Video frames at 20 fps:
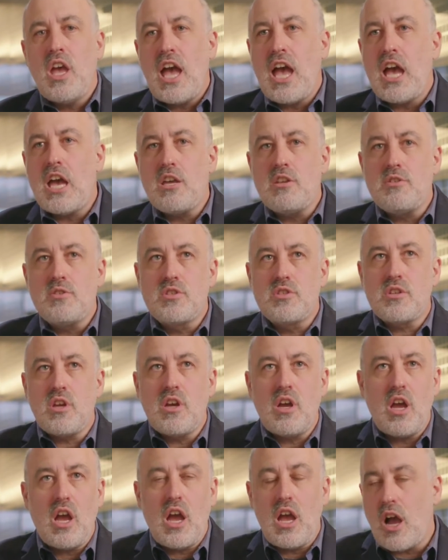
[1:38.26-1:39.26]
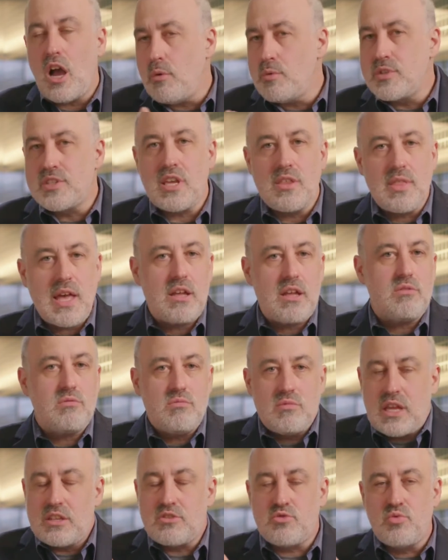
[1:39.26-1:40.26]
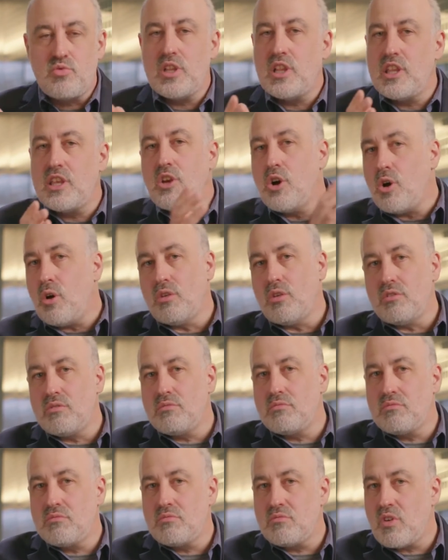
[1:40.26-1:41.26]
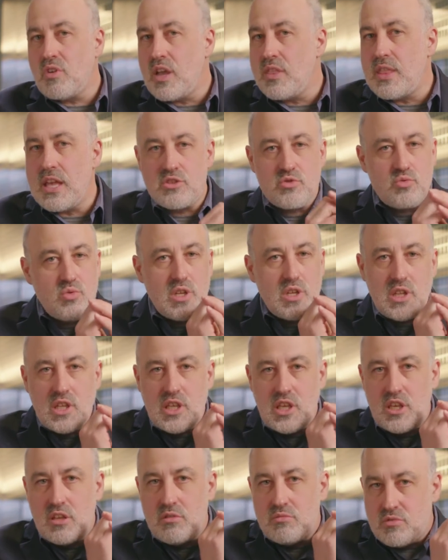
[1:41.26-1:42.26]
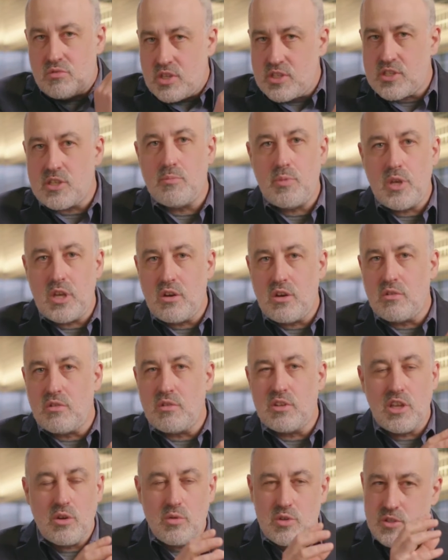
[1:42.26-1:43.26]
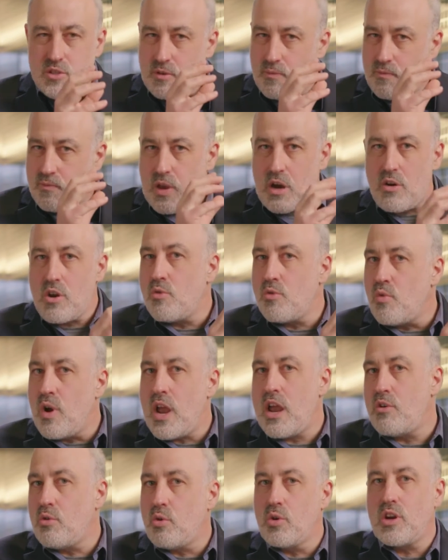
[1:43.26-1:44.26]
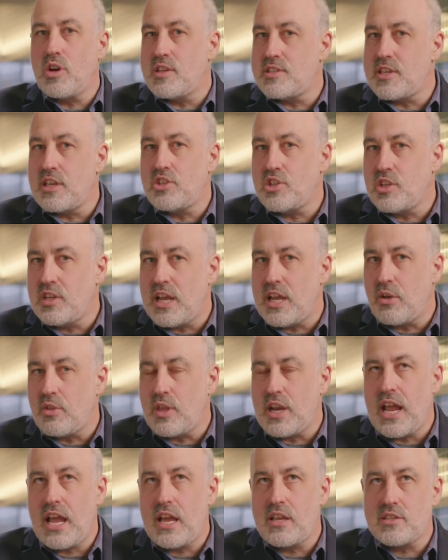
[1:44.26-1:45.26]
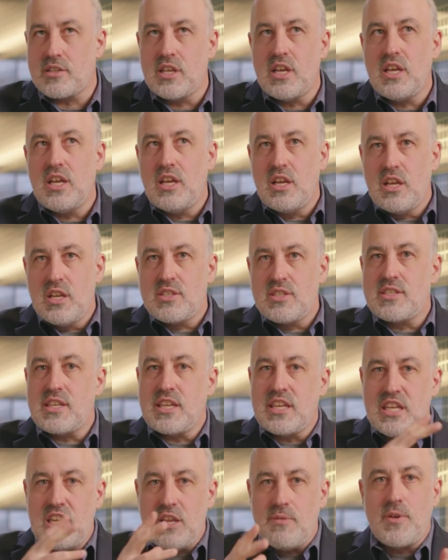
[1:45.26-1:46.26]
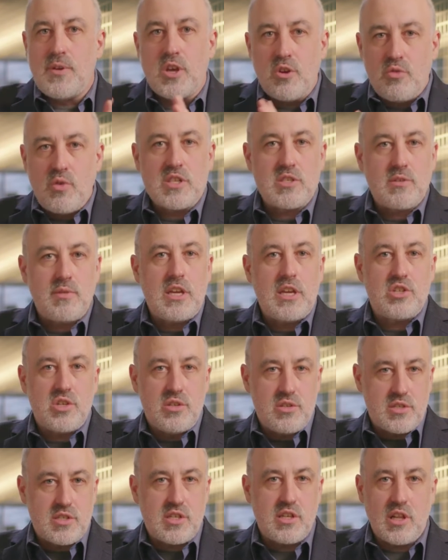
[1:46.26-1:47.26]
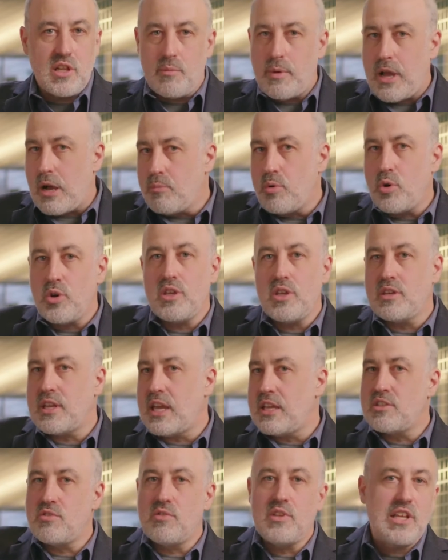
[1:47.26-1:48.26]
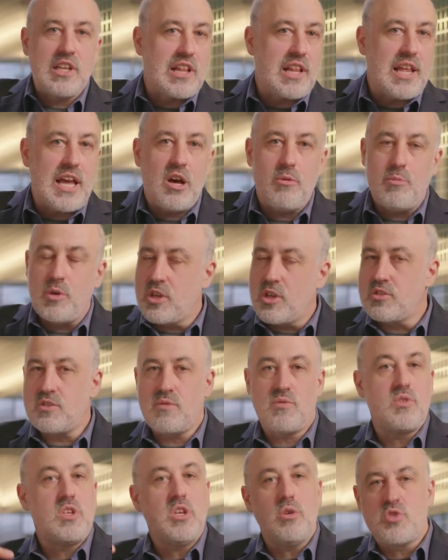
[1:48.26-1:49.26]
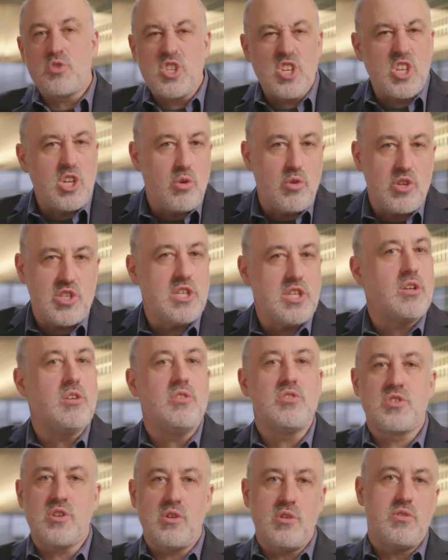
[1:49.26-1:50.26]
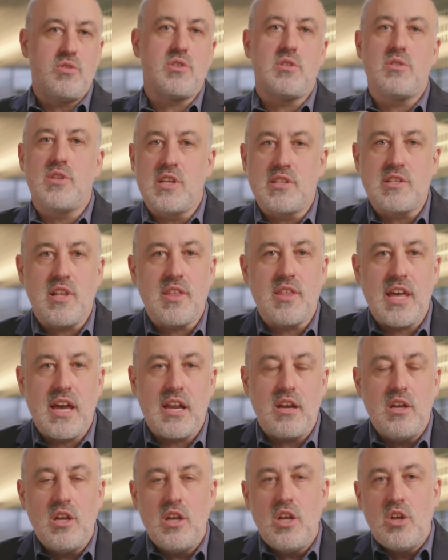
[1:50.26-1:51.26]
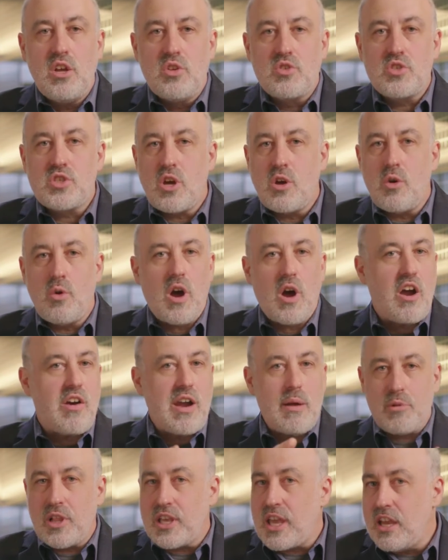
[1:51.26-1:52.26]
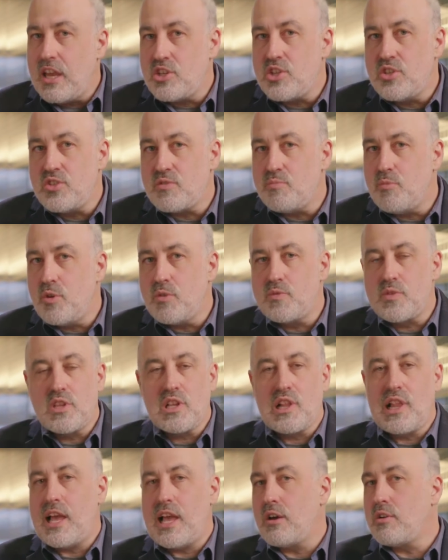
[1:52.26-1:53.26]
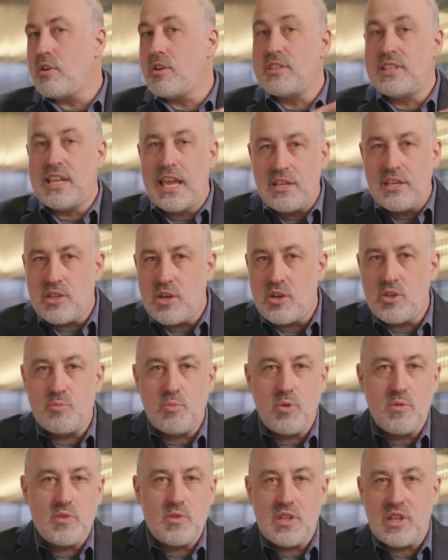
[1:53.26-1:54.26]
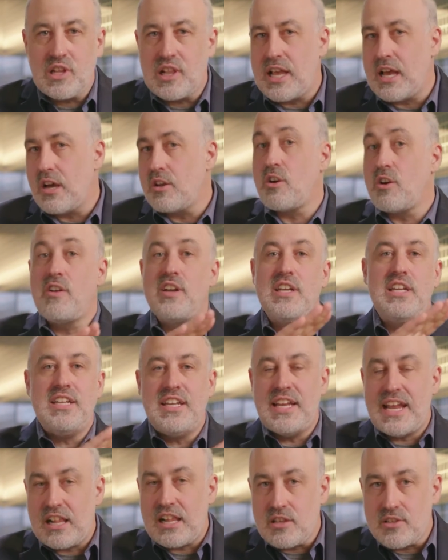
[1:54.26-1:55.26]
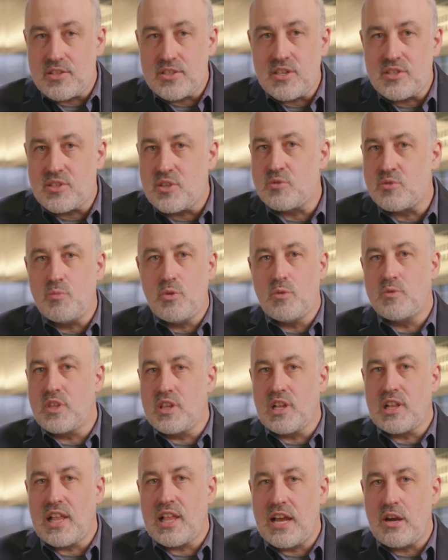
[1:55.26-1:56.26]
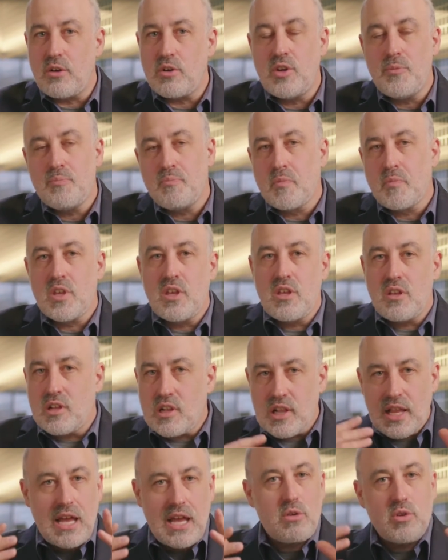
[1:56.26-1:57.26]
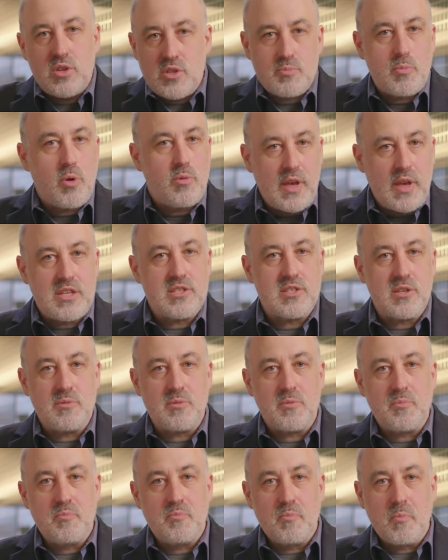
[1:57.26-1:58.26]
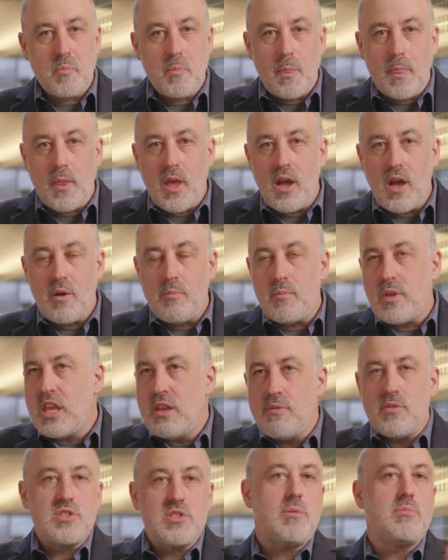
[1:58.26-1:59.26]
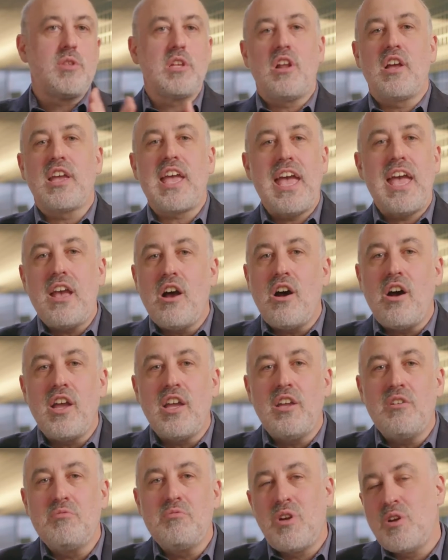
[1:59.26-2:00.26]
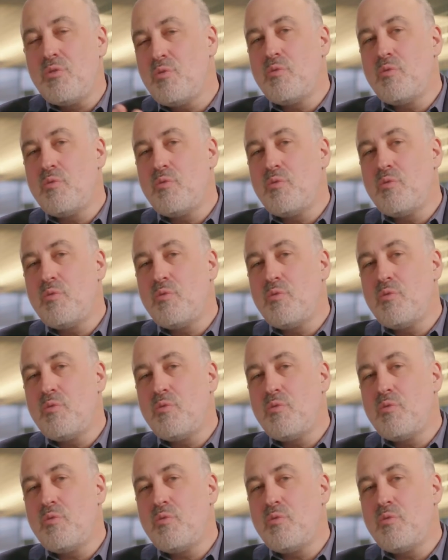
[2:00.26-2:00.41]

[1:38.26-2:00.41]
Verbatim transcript: And I would say that that's really gone, right? That's really disappeared. You know, it's a very rare organization now that has significant reservations still about putting data in the cloud because of you know security concerns and things like that. So our applications have moved to the cloud, our data has moved to the cloud, our analysis has moved to the cloud. Cloud is pervasive. Um, even something like AI, right?